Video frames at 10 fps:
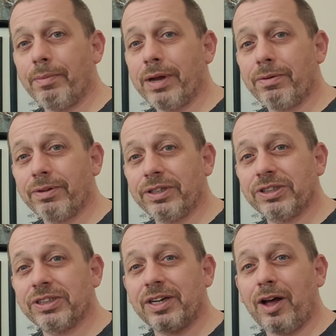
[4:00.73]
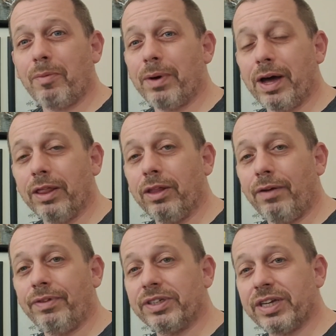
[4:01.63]
I'm not religious at all, but I
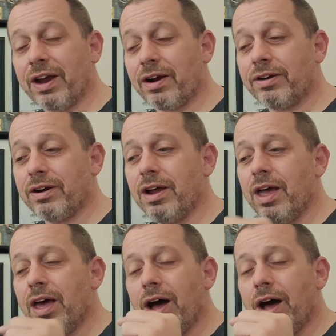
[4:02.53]
love this character.